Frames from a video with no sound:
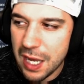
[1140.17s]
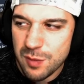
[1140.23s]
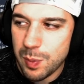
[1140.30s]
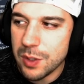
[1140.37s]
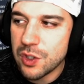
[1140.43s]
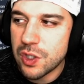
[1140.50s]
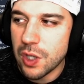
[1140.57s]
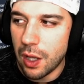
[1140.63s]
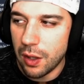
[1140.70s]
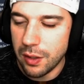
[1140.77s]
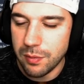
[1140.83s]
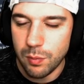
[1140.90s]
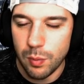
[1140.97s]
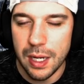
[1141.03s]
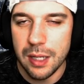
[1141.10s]
been solid,
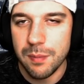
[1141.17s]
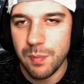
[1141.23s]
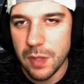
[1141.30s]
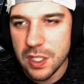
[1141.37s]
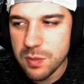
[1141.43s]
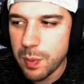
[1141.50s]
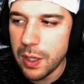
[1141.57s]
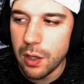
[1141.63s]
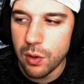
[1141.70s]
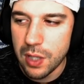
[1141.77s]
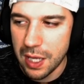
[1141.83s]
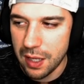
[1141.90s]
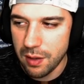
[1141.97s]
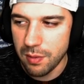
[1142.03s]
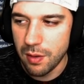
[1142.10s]
right? He's been
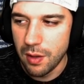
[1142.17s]
okay.